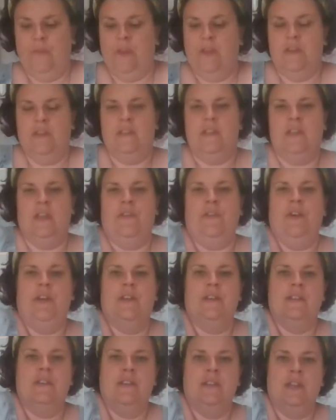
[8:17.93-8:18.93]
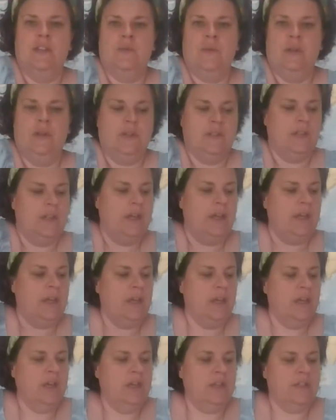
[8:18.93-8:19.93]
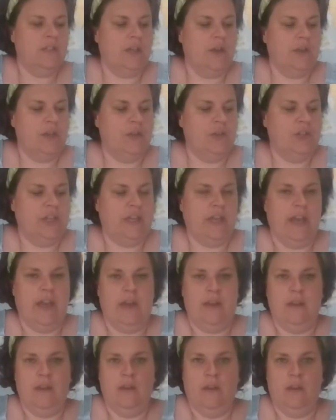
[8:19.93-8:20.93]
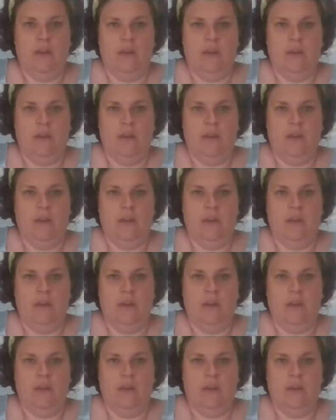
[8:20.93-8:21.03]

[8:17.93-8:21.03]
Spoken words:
So there it is. That's what it looks like. So you usually get